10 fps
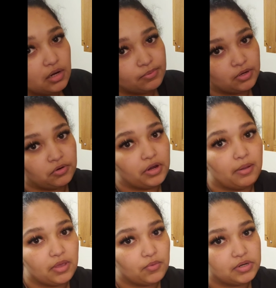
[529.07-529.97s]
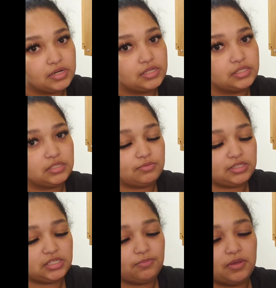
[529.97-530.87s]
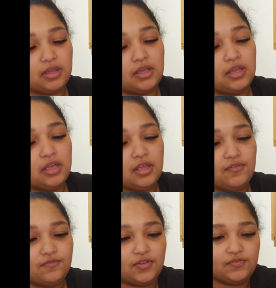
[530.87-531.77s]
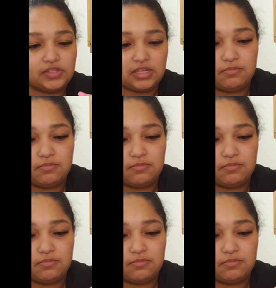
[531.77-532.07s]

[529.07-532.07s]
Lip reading: program, they wanted us to be sipping 15